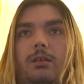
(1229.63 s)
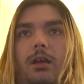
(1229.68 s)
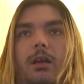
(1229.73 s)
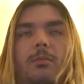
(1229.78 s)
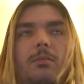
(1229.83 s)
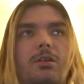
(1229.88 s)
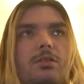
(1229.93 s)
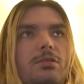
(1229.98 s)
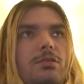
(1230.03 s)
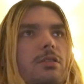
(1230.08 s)

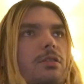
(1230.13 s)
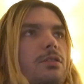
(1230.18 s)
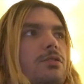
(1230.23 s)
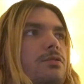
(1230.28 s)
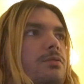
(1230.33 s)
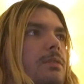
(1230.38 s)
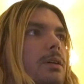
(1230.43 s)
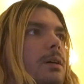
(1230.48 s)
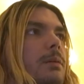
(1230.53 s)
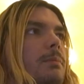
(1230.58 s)
I'm also going to
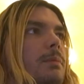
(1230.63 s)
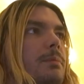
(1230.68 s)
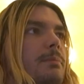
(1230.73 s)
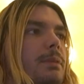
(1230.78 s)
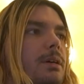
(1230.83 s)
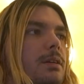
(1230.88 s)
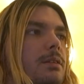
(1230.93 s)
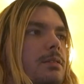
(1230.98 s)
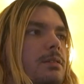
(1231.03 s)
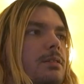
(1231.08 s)
try my
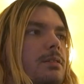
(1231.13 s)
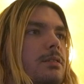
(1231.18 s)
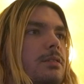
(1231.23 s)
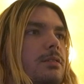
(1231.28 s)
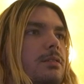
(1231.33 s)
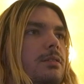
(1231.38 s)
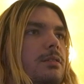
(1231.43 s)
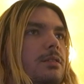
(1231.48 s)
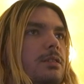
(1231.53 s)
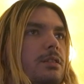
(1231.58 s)
best
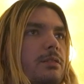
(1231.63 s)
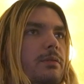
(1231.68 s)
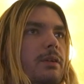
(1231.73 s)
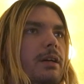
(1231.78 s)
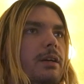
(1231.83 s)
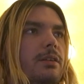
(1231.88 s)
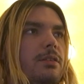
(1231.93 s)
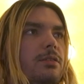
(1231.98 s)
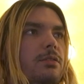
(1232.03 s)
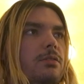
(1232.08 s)
see what I
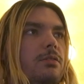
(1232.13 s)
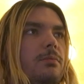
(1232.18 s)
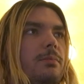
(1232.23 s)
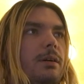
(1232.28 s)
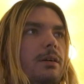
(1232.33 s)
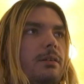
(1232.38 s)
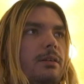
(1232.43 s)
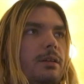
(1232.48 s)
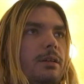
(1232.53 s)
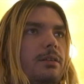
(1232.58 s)
can do
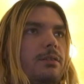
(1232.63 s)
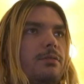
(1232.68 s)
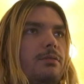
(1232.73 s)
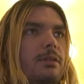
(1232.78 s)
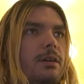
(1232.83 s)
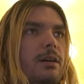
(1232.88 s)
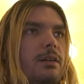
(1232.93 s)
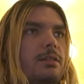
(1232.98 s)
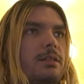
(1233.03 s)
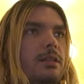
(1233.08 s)
about getting new
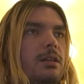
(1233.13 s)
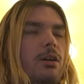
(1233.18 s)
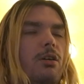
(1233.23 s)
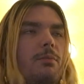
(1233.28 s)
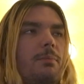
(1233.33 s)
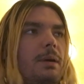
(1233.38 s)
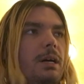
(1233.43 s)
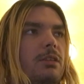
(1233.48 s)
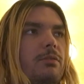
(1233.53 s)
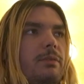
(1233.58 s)
content. Oh,
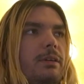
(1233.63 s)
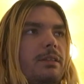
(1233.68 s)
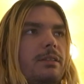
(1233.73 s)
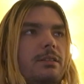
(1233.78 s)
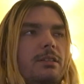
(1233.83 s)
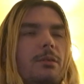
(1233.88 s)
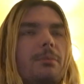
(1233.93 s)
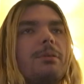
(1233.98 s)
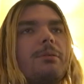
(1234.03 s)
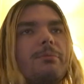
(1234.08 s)
by the way, the
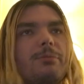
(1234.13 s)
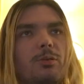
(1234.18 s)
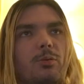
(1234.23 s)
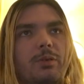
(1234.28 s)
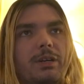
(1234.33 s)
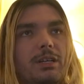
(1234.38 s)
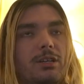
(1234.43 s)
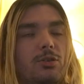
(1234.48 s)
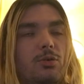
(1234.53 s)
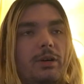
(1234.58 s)

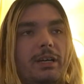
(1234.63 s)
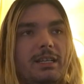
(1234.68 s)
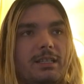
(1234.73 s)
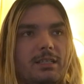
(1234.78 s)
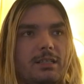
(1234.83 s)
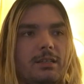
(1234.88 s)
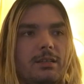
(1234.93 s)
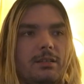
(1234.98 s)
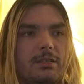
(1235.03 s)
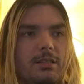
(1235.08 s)
WWE Quick
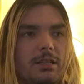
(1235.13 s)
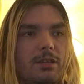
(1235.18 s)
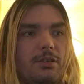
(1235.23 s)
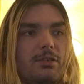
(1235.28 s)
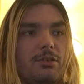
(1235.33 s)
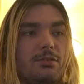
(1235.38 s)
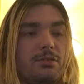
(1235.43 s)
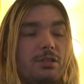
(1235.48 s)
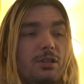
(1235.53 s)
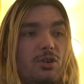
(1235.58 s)
Sins. I
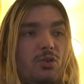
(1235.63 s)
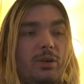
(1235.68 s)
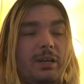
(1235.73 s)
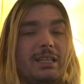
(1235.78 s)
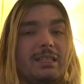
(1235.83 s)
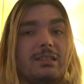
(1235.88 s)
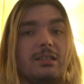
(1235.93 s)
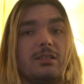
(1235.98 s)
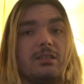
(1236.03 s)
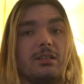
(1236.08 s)
introduced the Quick
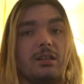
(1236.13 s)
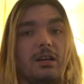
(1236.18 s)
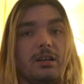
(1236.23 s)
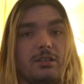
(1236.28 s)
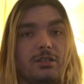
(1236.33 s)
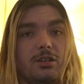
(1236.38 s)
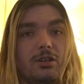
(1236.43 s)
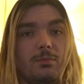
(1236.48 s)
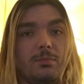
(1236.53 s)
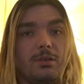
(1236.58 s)
Sins in
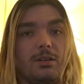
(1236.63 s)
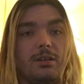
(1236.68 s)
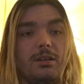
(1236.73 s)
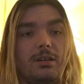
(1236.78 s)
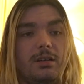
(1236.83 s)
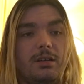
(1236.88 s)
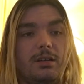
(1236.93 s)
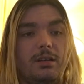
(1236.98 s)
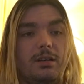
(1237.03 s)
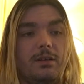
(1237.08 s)
October,
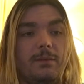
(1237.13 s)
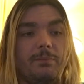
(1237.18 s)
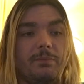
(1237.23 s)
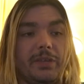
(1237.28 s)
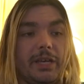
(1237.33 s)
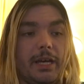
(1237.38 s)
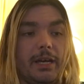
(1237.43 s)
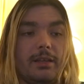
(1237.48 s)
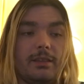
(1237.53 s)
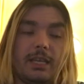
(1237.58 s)

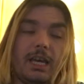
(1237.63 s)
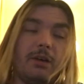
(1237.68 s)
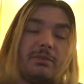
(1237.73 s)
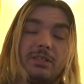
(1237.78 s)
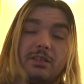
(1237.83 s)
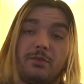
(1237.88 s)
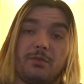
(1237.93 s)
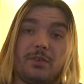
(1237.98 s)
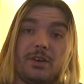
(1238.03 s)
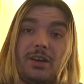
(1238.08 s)
and that
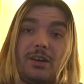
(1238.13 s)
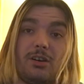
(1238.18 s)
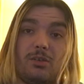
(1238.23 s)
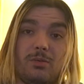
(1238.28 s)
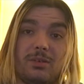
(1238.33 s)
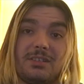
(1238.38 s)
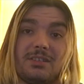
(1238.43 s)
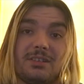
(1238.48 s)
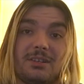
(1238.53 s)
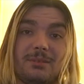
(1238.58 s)
was a fail,
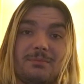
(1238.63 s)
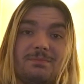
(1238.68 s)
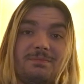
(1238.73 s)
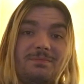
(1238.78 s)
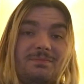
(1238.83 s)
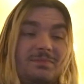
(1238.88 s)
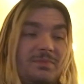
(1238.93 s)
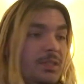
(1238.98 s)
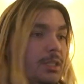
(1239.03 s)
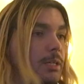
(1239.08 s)
wasn't it?
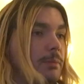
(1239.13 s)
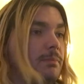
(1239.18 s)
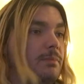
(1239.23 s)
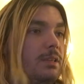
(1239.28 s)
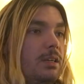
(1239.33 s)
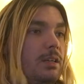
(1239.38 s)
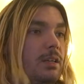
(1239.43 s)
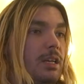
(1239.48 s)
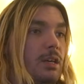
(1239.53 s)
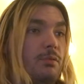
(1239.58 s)
Yep.
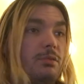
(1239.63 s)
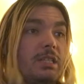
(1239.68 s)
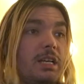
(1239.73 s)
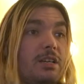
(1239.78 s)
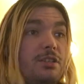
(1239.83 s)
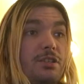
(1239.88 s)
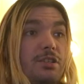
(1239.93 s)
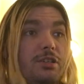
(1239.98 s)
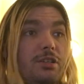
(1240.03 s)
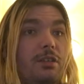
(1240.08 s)
It was
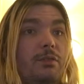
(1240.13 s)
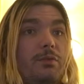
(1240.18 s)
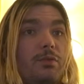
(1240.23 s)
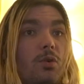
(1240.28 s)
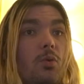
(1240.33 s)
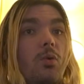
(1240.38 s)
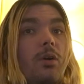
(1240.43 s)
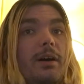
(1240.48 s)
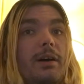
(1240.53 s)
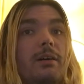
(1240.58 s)
actually good for
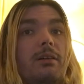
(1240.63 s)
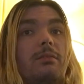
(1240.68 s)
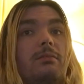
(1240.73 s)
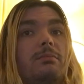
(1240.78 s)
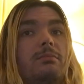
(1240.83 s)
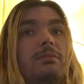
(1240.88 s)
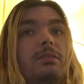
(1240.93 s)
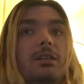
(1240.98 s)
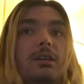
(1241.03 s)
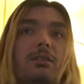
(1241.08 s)
a while.
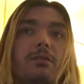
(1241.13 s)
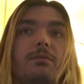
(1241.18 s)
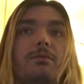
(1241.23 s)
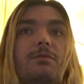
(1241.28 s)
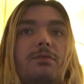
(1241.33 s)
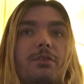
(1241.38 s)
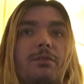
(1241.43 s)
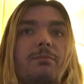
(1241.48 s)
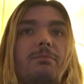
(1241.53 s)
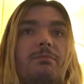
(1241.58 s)
You know,
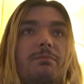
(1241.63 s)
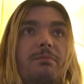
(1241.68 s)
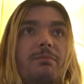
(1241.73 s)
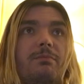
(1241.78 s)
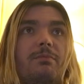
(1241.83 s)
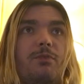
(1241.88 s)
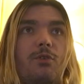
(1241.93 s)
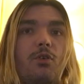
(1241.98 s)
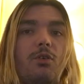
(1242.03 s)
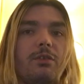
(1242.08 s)
for
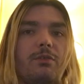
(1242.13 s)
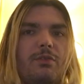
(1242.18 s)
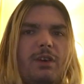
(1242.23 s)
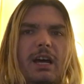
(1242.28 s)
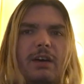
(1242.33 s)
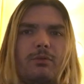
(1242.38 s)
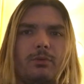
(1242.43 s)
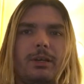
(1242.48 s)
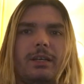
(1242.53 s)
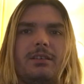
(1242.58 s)
four to
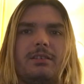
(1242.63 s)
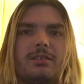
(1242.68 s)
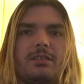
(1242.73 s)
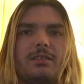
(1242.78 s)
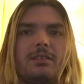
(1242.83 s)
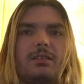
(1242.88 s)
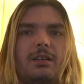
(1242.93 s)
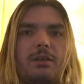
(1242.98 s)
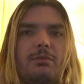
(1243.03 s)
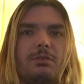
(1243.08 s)
five
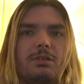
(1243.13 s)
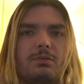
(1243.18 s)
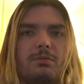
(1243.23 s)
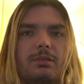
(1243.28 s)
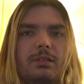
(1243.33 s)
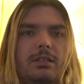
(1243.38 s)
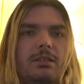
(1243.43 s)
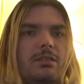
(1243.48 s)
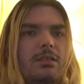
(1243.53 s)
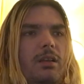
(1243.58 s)
weeks, I was
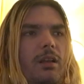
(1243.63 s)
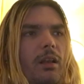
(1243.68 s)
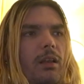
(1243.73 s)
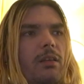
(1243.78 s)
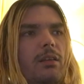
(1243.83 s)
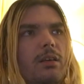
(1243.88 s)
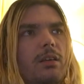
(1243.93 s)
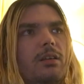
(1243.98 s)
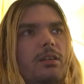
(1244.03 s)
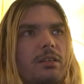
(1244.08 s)

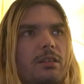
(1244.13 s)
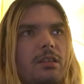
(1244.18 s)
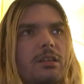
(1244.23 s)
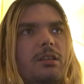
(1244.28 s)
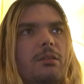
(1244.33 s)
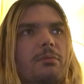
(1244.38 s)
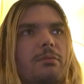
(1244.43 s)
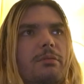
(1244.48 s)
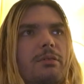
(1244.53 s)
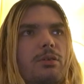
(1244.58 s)
releasing the
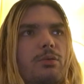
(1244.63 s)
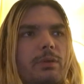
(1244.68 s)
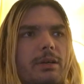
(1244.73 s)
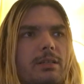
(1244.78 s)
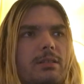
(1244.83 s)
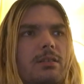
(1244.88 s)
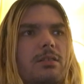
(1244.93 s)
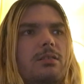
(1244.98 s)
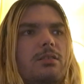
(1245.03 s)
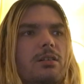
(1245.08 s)
WWE Quick
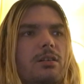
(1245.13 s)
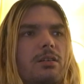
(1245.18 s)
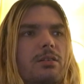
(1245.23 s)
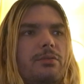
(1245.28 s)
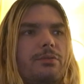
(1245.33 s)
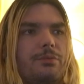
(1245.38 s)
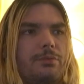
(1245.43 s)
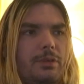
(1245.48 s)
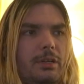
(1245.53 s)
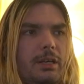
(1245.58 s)
Sins
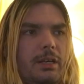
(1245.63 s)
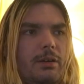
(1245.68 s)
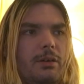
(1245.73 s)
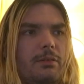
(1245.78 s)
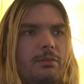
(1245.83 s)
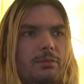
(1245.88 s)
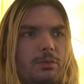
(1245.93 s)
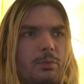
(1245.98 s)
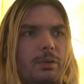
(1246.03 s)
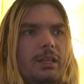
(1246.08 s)
on
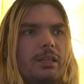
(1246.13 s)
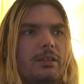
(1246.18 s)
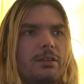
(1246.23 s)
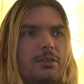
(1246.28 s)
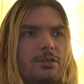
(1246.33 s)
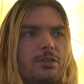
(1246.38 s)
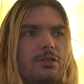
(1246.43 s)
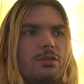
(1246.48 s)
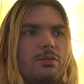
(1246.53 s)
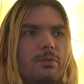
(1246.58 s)
the weekly
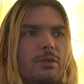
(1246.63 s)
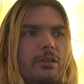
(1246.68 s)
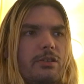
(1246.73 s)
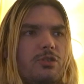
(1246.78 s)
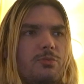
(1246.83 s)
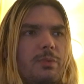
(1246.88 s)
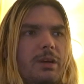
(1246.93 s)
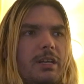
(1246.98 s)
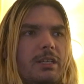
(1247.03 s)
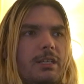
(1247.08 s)
editions of Raw and
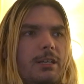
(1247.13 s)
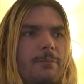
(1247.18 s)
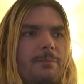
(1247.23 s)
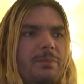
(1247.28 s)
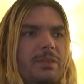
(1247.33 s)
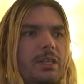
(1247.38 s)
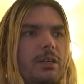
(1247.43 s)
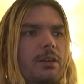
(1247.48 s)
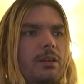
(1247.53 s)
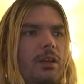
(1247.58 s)

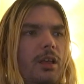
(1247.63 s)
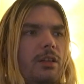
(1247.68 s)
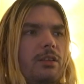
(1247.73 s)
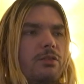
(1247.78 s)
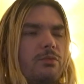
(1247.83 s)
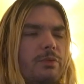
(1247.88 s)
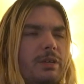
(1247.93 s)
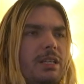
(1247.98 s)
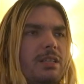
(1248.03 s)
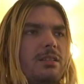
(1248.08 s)
SmackDown.
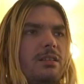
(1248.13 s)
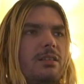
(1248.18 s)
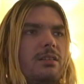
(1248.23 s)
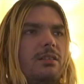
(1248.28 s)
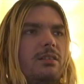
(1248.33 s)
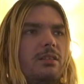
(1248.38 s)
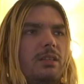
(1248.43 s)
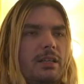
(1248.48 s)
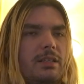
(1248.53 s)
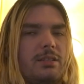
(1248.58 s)
The
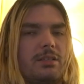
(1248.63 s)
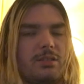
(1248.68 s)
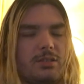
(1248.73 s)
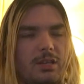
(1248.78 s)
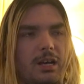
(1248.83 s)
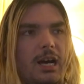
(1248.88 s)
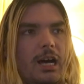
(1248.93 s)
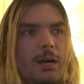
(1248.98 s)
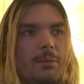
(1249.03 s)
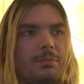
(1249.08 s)
reason they
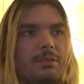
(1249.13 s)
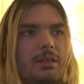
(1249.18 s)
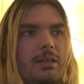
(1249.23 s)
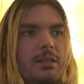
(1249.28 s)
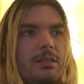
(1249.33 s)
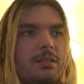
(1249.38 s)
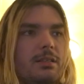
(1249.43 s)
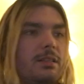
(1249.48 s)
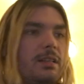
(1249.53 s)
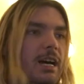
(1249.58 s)
stopped
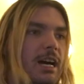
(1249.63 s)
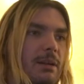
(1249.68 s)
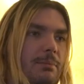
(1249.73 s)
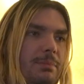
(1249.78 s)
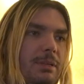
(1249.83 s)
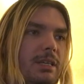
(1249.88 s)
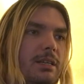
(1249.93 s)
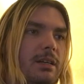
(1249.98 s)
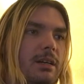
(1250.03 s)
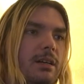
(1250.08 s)
is not
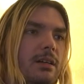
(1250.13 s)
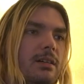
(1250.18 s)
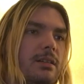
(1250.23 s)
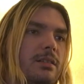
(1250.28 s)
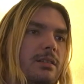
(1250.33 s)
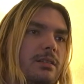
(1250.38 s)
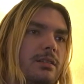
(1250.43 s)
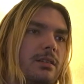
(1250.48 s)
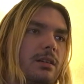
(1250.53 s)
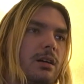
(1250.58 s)

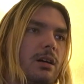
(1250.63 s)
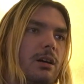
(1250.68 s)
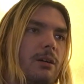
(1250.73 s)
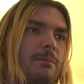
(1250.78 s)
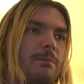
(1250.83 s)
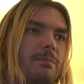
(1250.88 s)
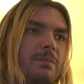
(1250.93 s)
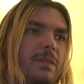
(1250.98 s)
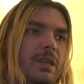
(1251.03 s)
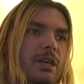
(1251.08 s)
because
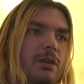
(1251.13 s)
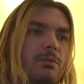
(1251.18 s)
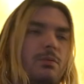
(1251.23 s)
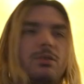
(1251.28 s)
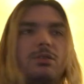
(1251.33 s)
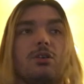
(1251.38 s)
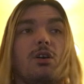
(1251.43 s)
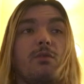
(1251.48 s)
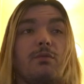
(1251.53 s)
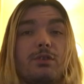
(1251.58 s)
um, it
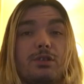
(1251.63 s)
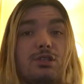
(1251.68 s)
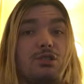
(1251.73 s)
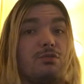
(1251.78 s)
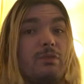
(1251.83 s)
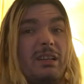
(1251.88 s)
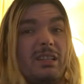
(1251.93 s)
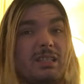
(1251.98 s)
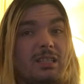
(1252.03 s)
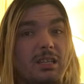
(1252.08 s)
was
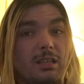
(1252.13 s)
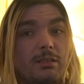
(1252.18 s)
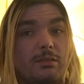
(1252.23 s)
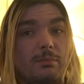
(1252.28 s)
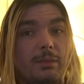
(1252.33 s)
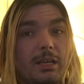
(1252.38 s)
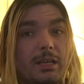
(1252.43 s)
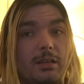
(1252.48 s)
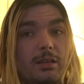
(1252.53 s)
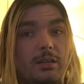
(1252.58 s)
overstressing
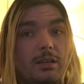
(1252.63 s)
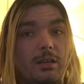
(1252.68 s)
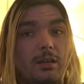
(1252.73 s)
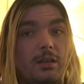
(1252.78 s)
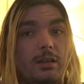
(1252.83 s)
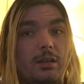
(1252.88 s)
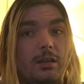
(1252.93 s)
me.